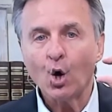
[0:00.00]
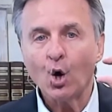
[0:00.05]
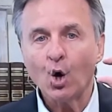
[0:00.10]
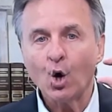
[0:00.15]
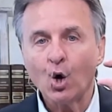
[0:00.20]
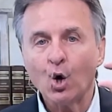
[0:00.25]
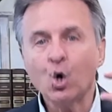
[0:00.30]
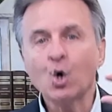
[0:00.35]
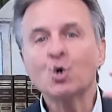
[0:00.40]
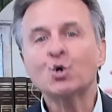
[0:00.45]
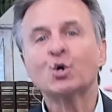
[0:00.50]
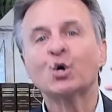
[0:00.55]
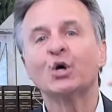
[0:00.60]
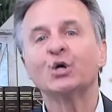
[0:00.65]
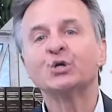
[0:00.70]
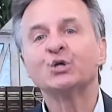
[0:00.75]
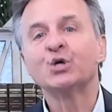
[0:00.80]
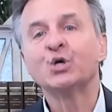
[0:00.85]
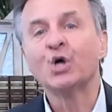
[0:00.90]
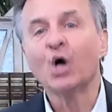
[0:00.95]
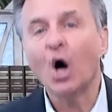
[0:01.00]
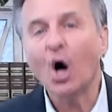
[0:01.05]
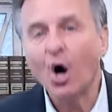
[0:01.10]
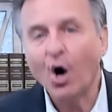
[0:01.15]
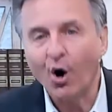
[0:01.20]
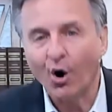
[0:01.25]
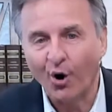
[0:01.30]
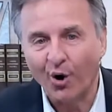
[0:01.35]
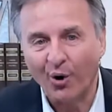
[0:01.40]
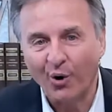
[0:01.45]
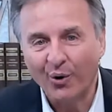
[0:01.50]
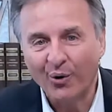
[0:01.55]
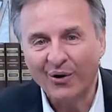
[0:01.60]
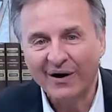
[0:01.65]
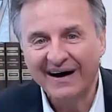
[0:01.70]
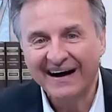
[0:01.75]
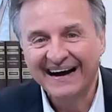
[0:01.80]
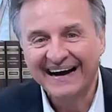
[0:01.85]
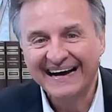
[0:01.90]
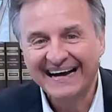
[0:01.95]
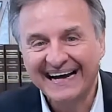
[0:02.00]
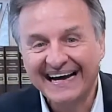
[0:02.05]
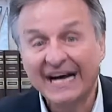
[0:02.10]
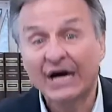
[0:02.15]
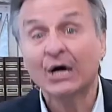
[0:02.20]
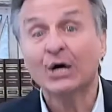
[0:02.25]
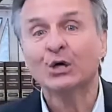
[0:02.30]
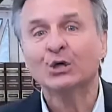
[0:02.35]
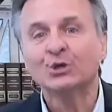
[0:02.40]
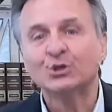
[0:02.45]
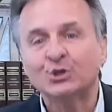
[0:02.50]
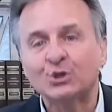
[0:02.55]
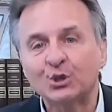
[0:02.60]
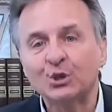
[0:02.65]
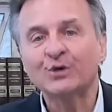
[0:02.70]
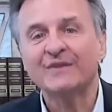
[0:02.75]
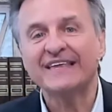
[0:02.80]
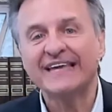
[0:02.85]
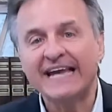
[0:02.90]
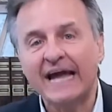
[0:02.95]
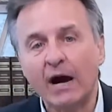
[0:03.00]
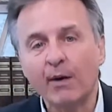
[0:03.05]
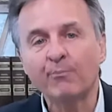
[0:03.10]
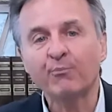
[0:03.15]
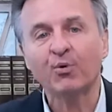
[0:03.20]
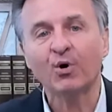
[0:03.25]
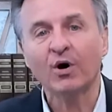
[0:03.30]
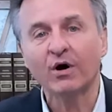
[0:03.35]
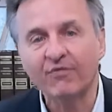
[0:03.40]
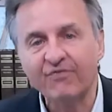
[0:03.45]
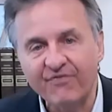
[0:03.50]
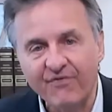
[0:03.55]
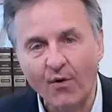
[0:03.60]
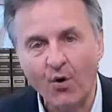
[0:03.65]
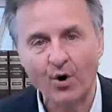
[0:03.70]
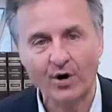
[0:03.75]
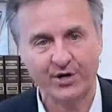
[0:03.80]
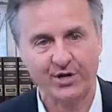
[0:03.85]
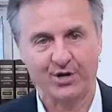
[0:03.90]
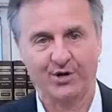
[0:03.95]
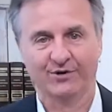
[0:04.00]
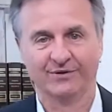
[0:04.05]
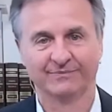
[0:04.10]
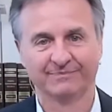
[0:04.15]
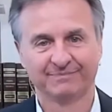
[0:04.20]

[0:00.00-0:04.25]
who could go to the emperor for you.